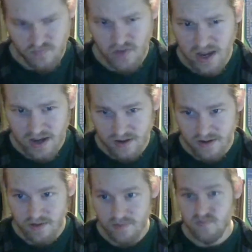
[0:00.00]

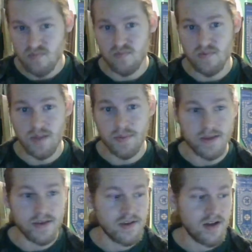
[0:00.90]
find
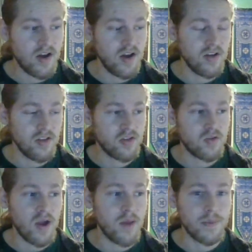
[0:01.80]
maybe a
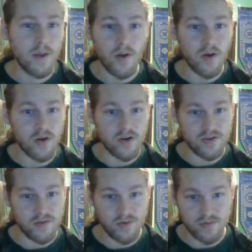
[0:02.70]
scrapyard
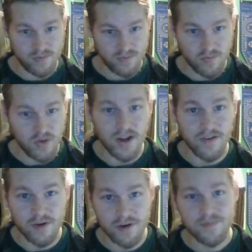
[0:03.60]
or
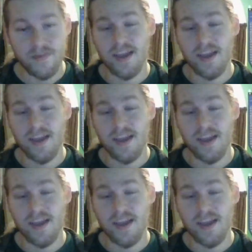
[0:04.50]
whatever,